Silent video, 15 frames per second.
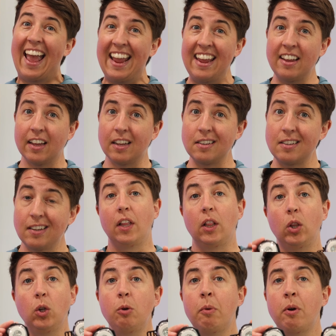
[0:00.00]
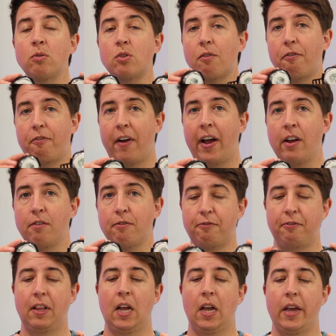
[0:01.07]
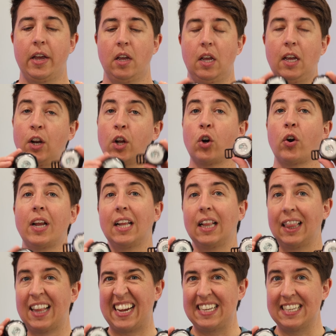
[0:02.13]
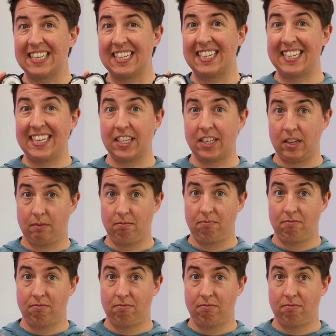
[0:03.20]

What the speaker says: and the Lumos Firefly Integrated Light System.